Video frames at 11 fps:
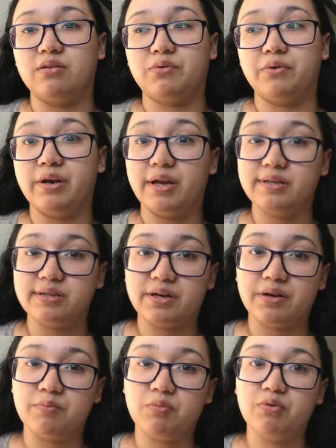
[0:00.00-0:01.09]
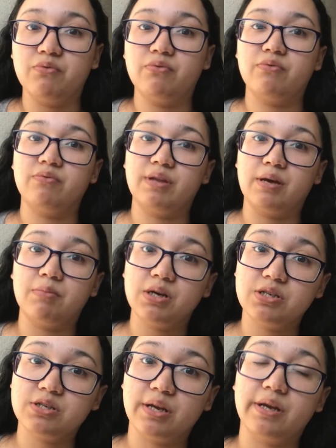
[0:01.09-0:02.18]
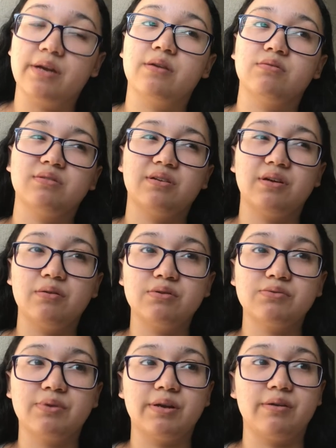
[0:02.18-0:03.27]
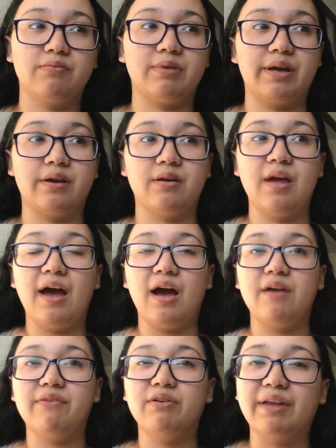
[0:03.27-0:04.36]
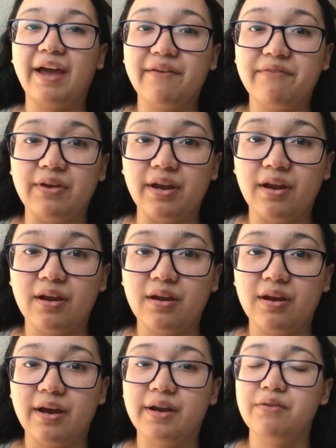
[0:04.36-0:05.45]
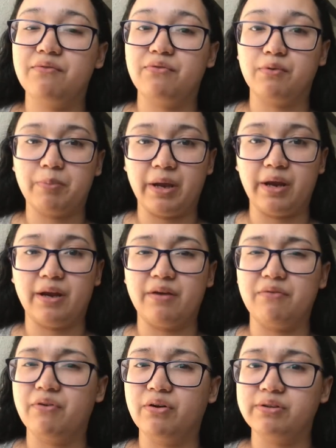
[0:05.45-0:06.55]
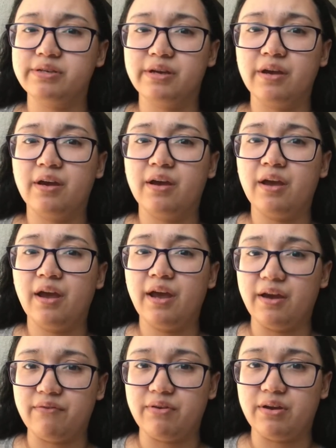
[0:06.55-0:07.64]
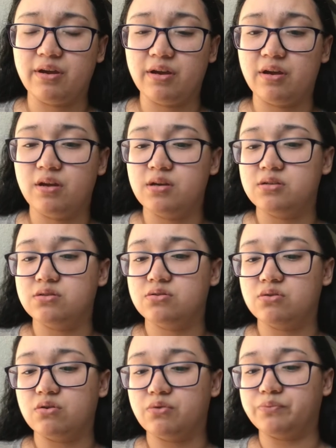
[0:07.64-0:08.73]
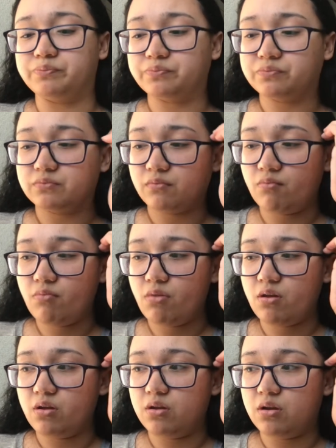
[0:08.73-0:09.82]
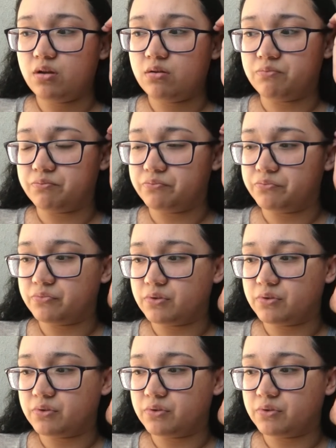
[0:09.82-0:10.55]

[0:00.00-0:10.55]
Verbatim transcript: three days I couldn't move that much like it was, it was really like I felt heavy I didn't feel pain I felt heavy so um